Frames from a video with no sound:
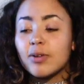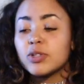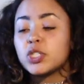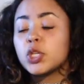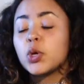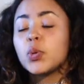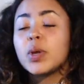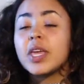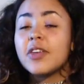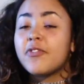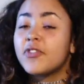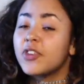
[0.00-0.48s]

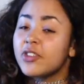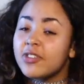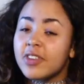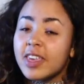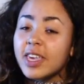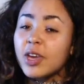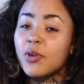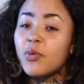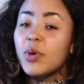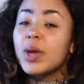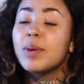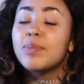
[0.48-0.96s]
So if you
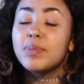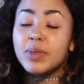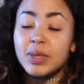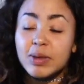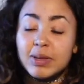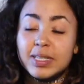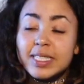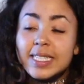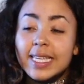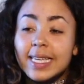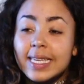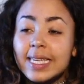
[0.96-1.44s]
take away
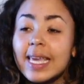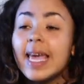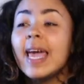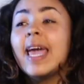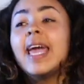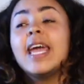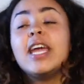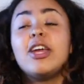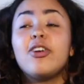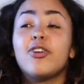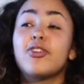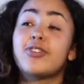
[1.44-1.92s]
music,
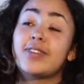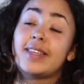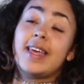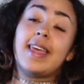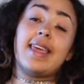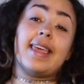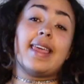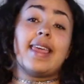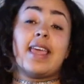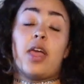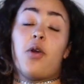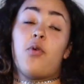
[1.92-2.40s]
you're
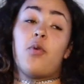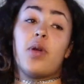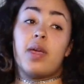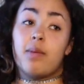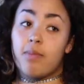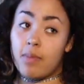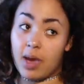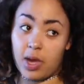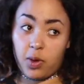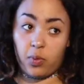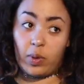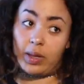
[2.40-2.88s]
taking away
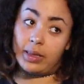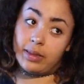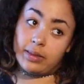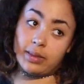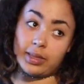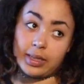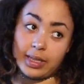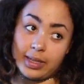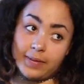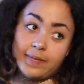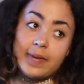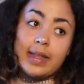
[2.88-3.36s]
my will
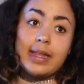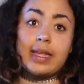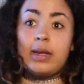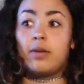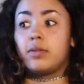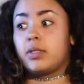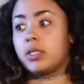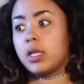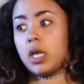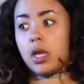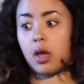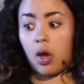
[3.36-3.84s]
to live. And he
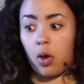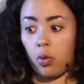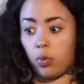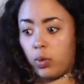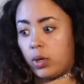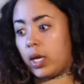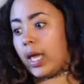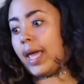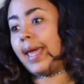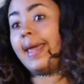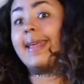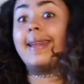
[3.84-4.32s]
was like,
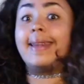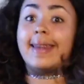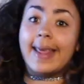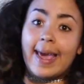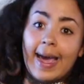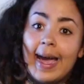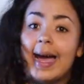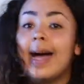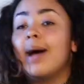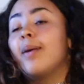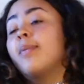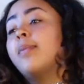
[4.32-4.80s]
okay,
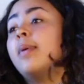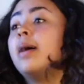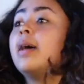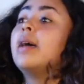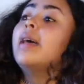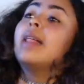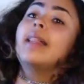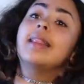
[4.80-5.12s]
damn,